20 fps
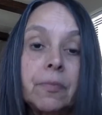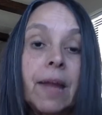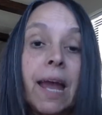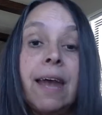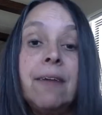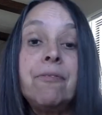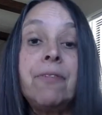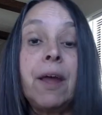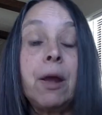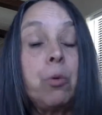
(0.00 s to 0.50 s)

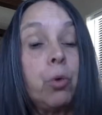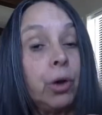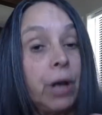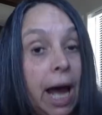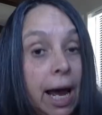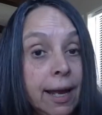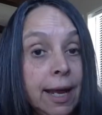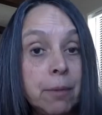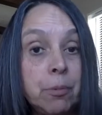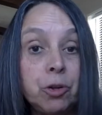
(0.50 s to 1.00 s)
If they were
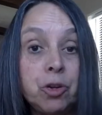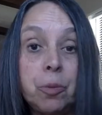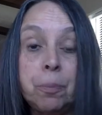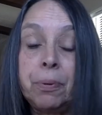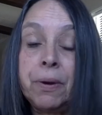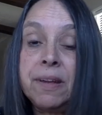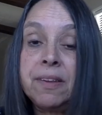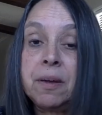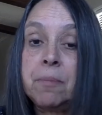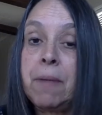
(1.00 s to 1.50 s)
not able to
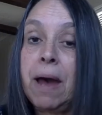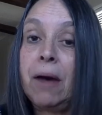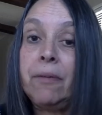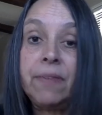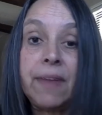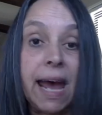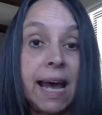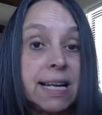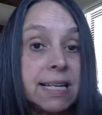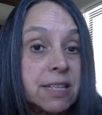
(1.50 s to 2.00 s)
print them out,
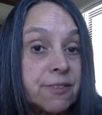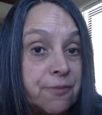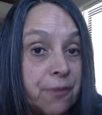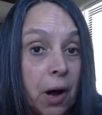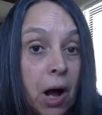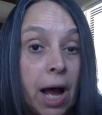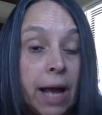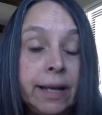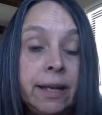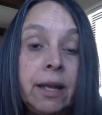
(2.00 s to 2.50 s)
that is
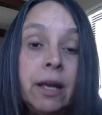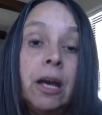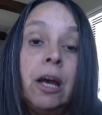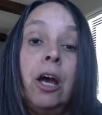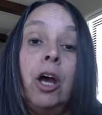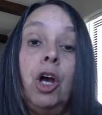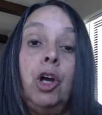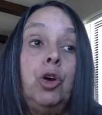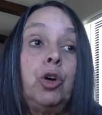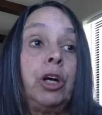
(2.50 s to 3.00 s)
fine.
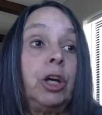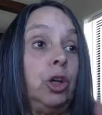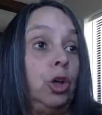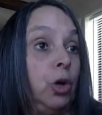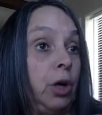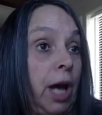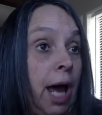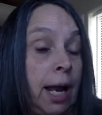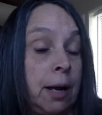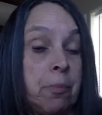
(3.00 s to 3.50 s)
You can
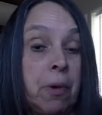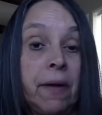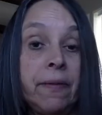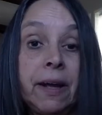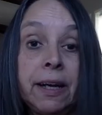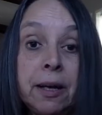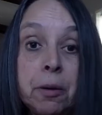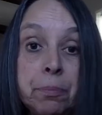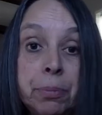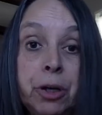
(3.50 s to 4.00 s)
look at them on
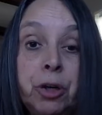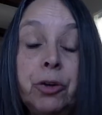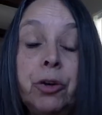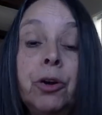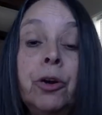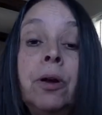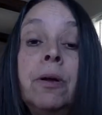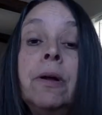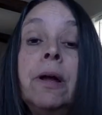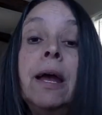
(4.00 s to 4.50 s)
the
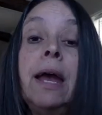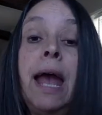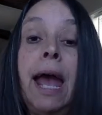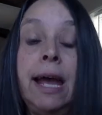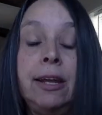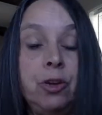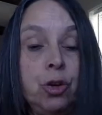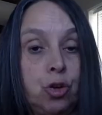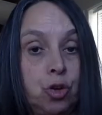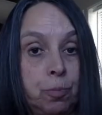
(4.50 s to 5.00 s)
computer
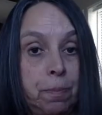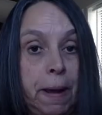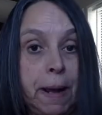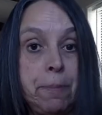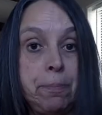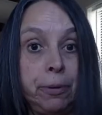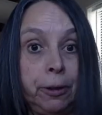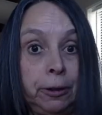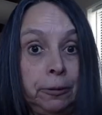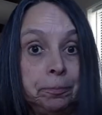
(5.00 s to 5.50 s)
and use
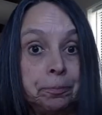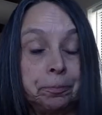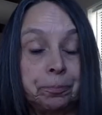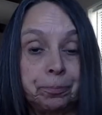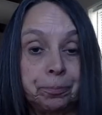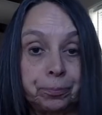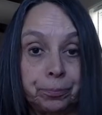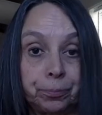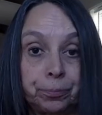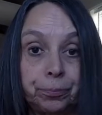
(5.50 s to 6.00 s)

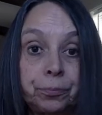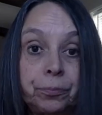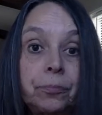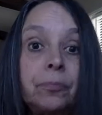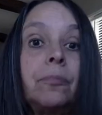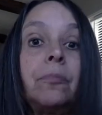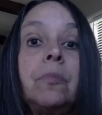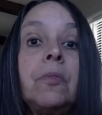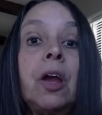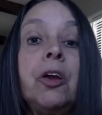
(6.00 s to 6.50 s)

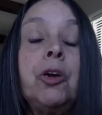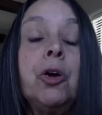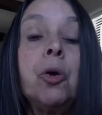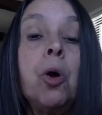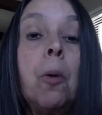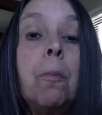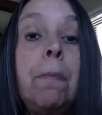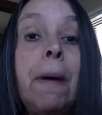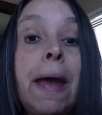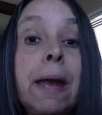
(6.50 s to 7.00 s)
your
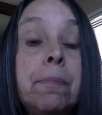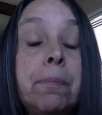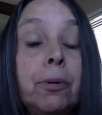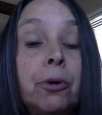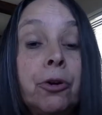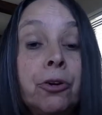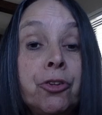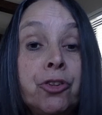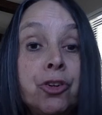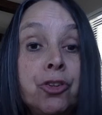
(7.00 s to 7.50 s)
own
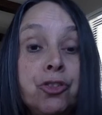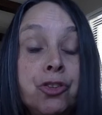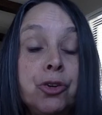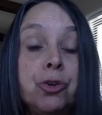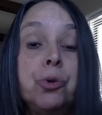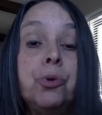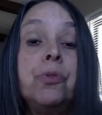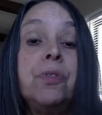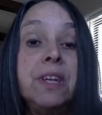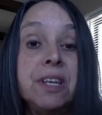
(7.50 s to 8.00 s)
paper to
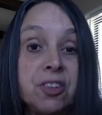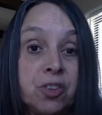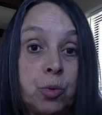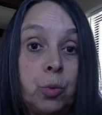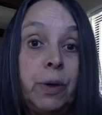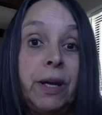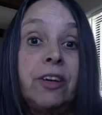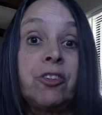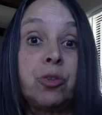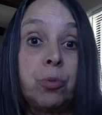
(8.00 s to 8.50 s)
do this
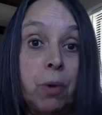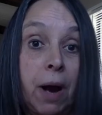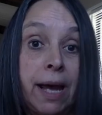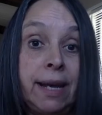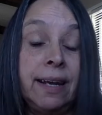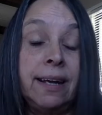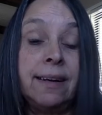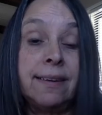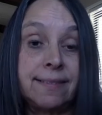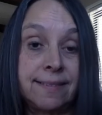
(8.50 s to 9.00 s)
week's
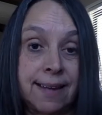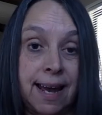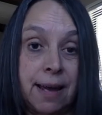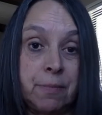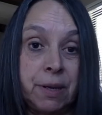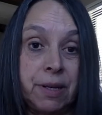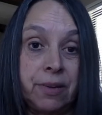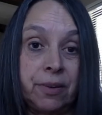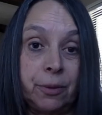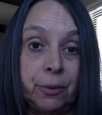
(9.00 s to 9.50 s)
writing
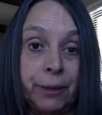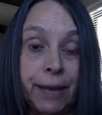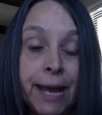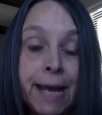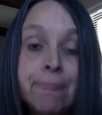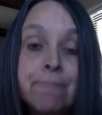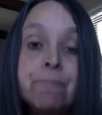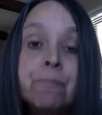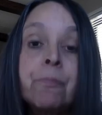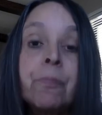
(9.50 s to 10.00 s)
assignment,
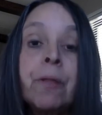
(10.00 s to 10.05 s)
okay?